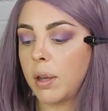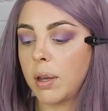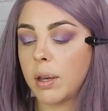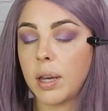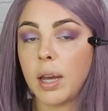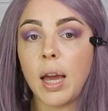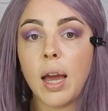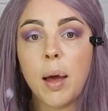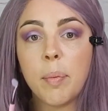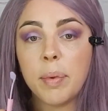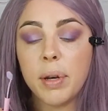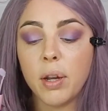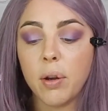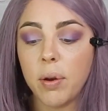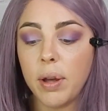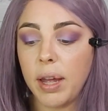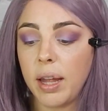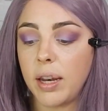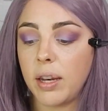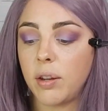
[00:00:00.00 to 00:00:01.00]
Okay, I'm going to go
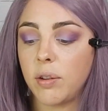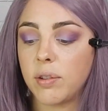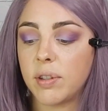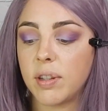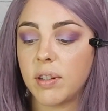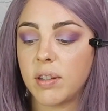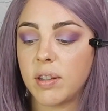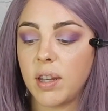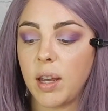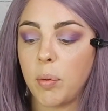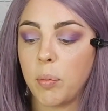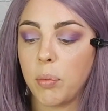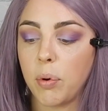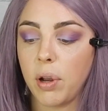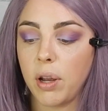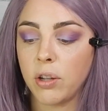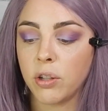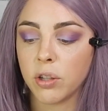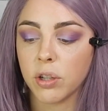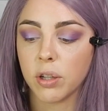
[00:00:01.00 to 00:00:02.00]
ahead and use the same
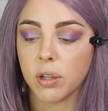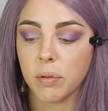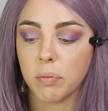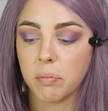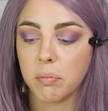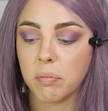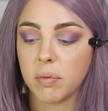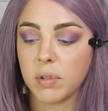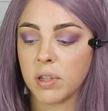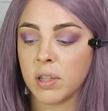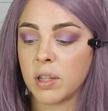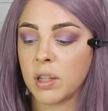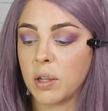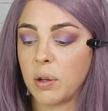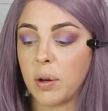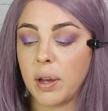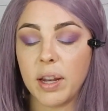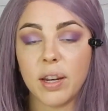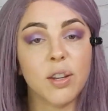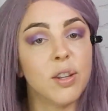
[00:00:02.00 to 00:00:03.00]
brush. Just
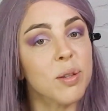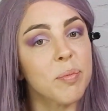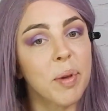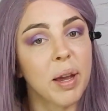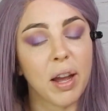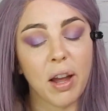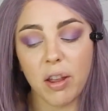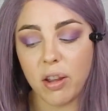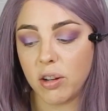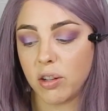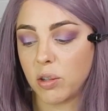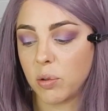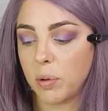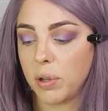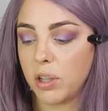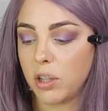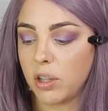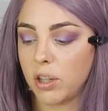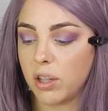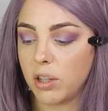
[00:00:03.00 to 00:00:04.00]
go ahead and use my color
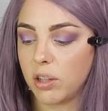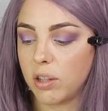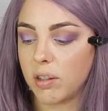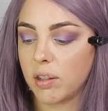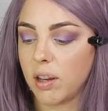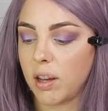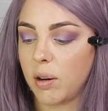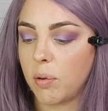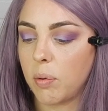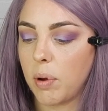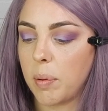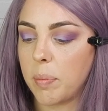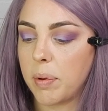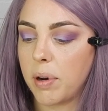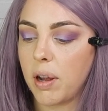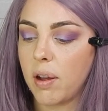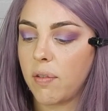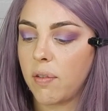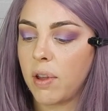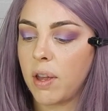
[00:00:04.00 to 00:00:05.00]
switch and just kind of wipe it
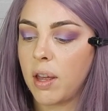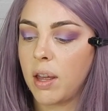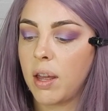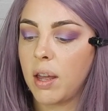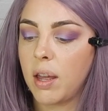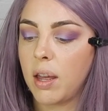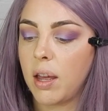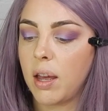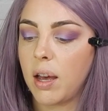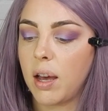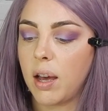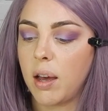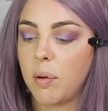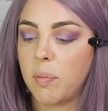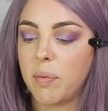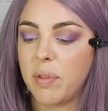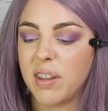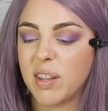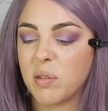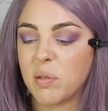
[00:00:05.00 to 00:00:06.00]
off.
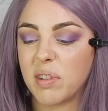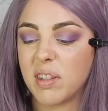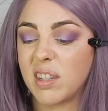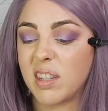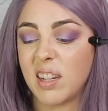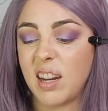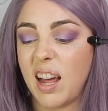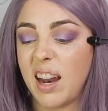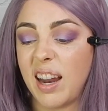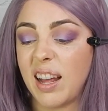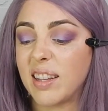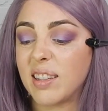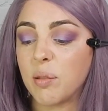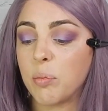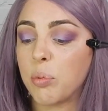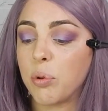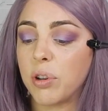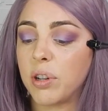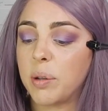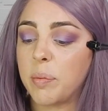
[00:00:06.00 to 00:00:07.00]
This one's not as
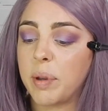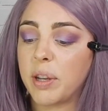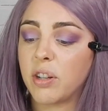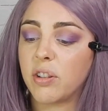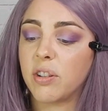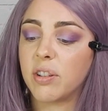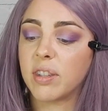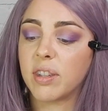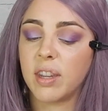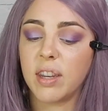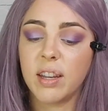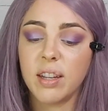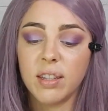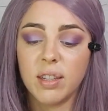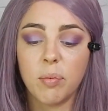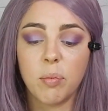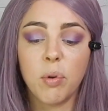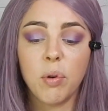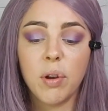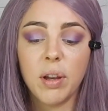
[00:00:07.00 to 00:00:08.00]
important to make sure it's clean because
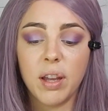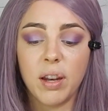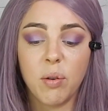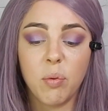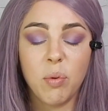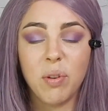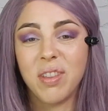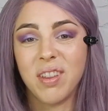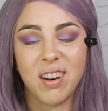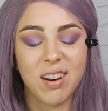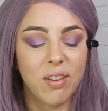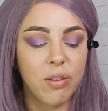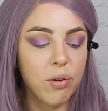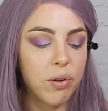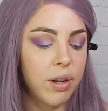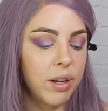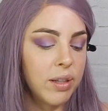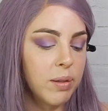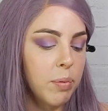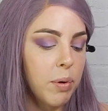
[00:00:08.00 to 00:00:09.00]
I'm going in with another
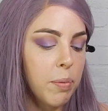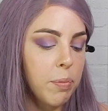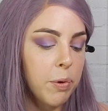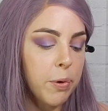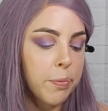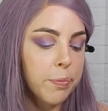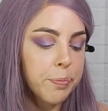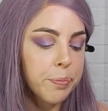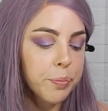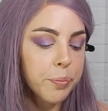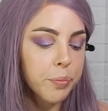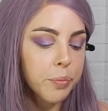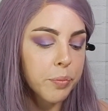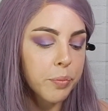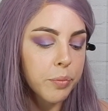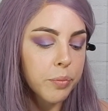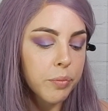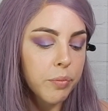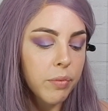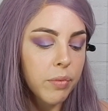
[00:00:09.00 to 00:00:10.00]
nice purple.
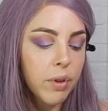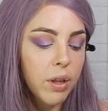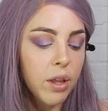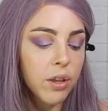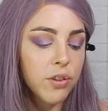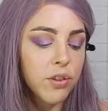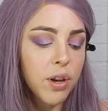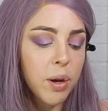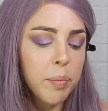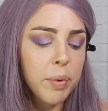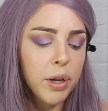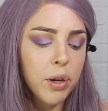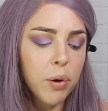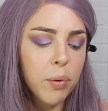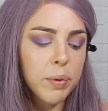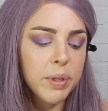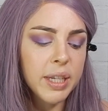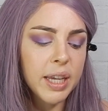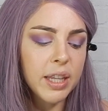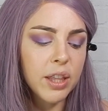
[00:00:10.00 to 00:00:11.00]
So I'm going to go
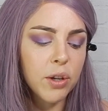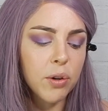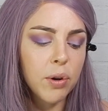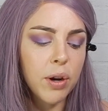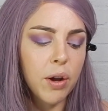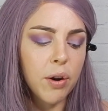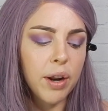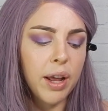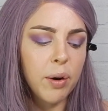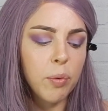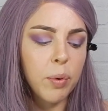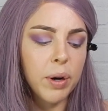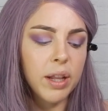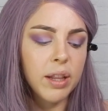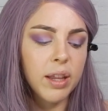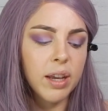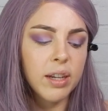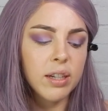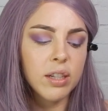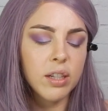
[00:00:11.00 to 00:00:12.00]
and Take the Crown. And what I
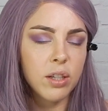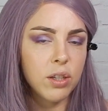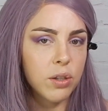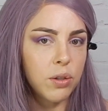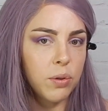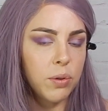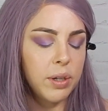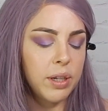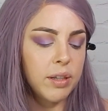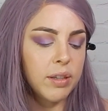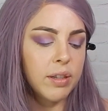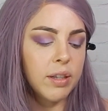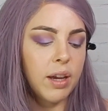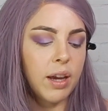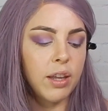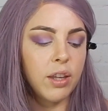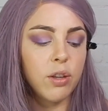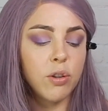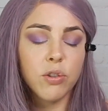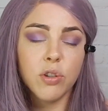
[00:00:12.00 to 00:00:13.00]
like to do is
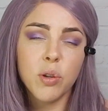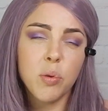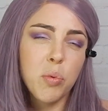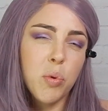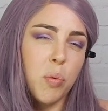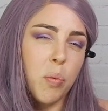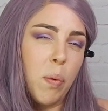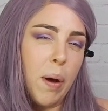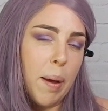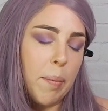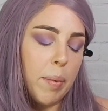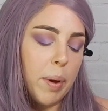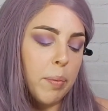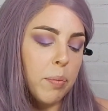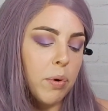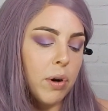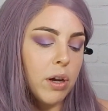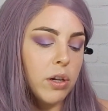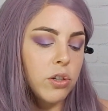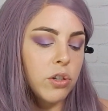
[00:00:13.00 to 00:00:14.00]
I usually will wet my
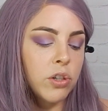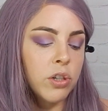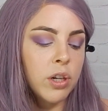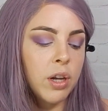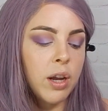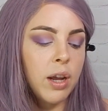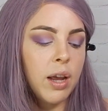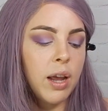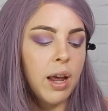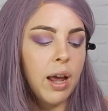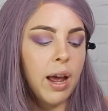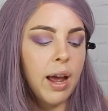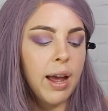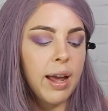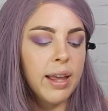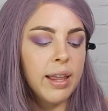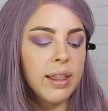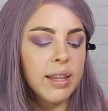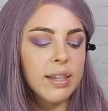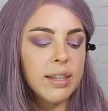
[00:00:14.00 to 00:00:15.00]
brush.
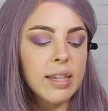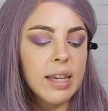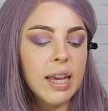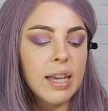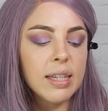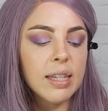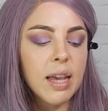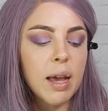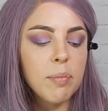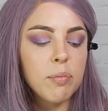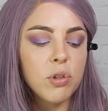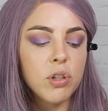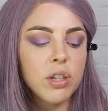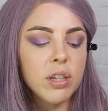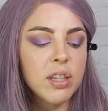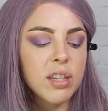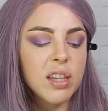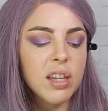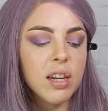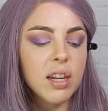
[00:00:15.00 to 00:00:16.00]
In case, I'm
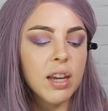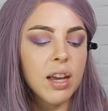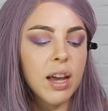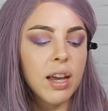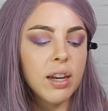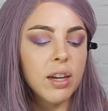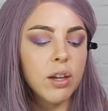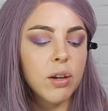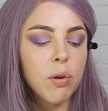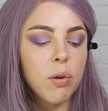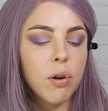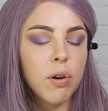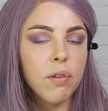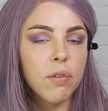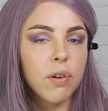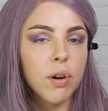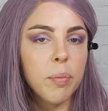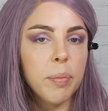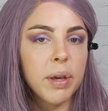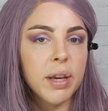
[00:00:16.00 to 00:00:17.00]
just going to kind of go
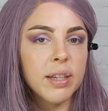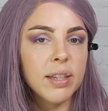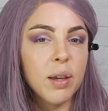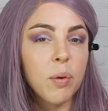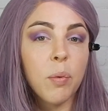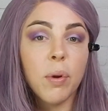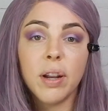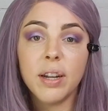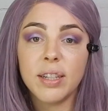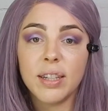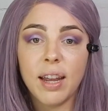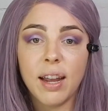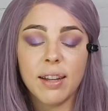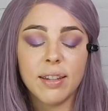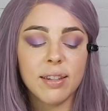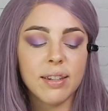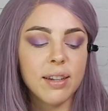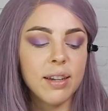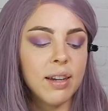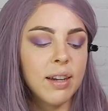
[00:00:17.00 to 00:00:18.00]
over it because I want to
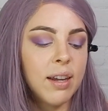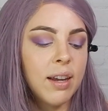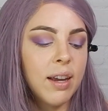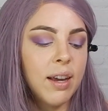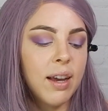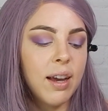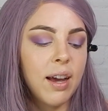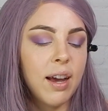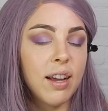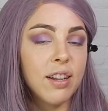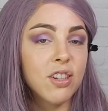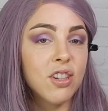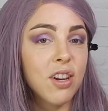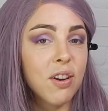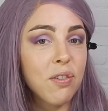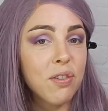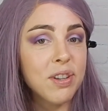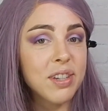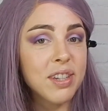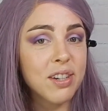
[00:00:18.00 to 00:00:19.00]
test it.
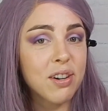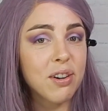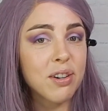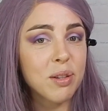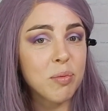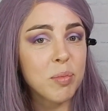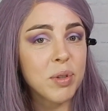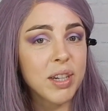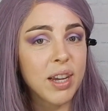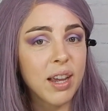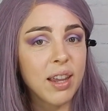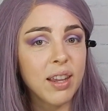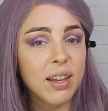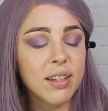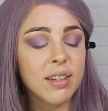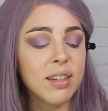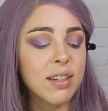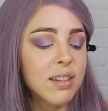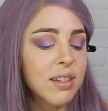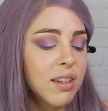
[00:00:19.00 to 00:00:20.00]
Jeffree Star's
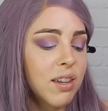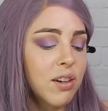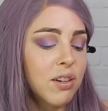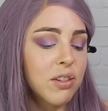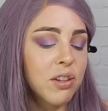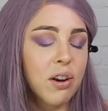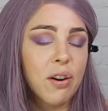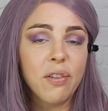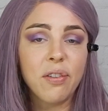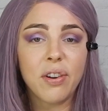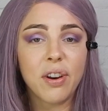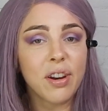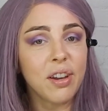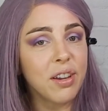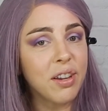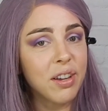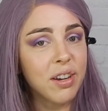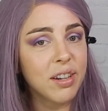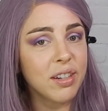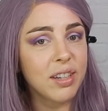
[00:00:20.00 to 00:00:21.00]
metallics, his glitters, are very
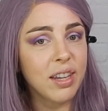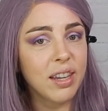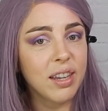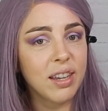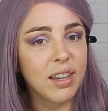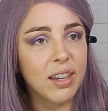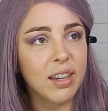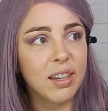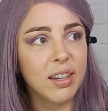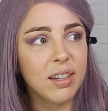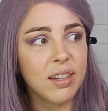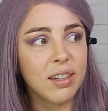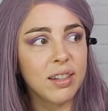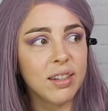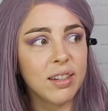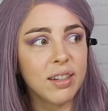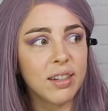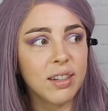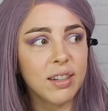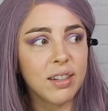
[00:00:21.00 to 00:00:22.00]
good at taking,
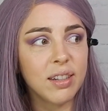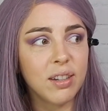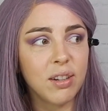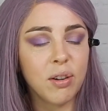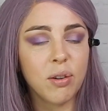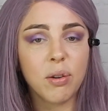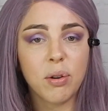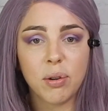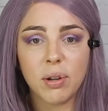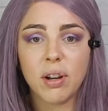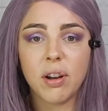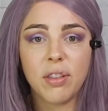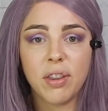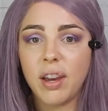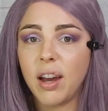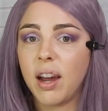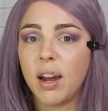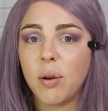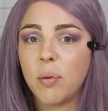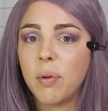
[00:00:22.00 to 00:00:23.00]
you know, going on the
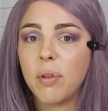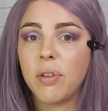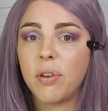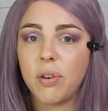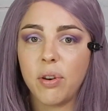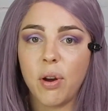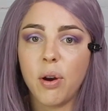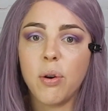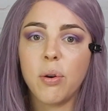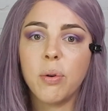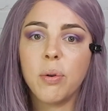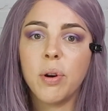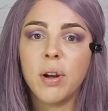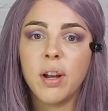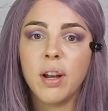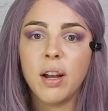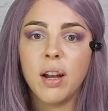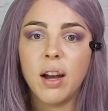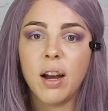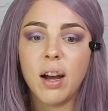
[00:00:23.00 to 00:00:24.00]
eye with no
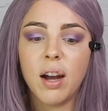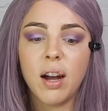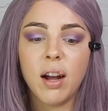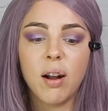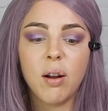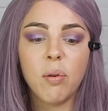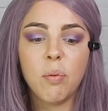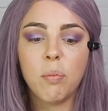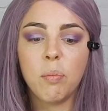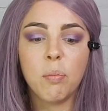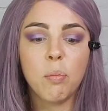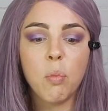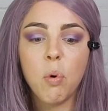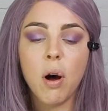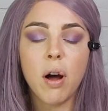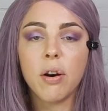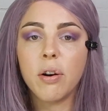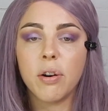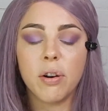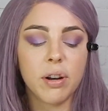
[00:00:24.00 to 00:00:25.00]

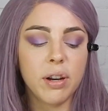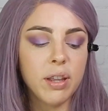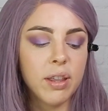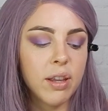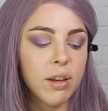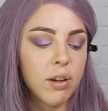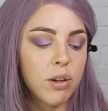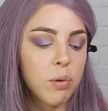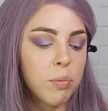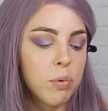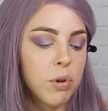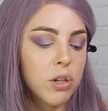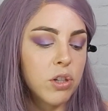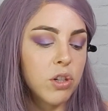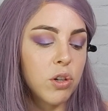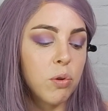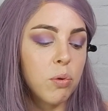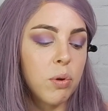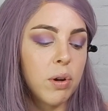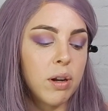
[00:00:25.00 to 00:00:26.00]
water or anything on your brush.
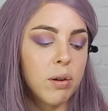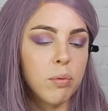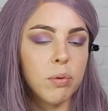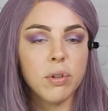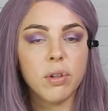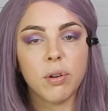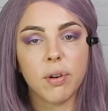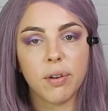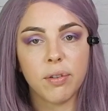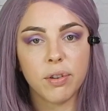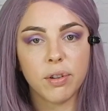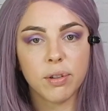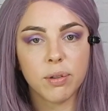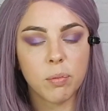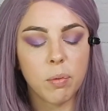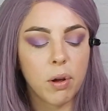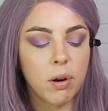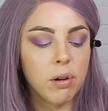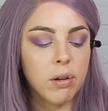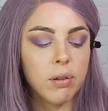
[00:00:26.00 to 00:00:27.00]
No, well, don't ever use water.